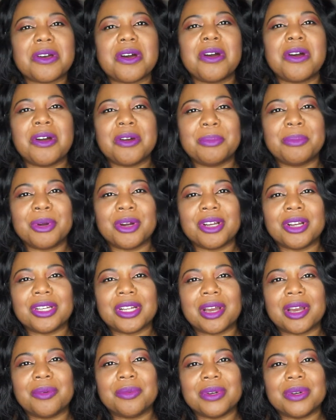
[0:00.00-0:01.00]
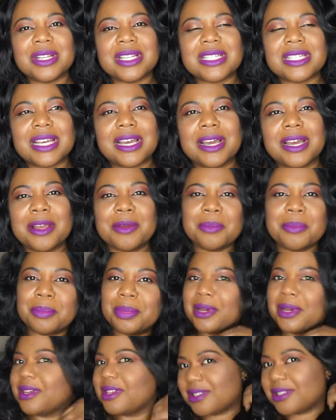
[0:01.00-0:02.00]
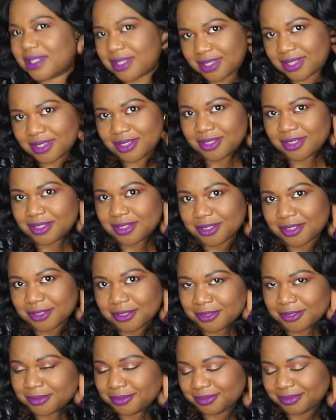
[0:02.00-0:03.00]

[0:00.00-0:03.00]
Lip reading: Arbonne at one time, but you know,